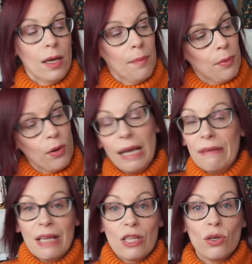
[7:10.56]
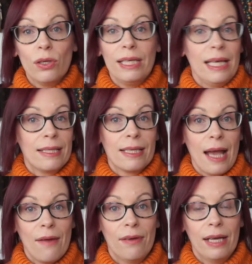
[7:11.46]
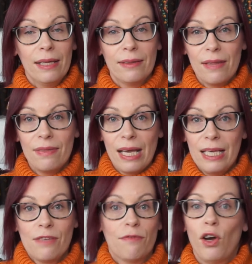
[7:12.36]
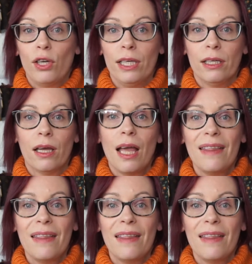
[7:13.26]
But if that's all you need to carry, then that is fine.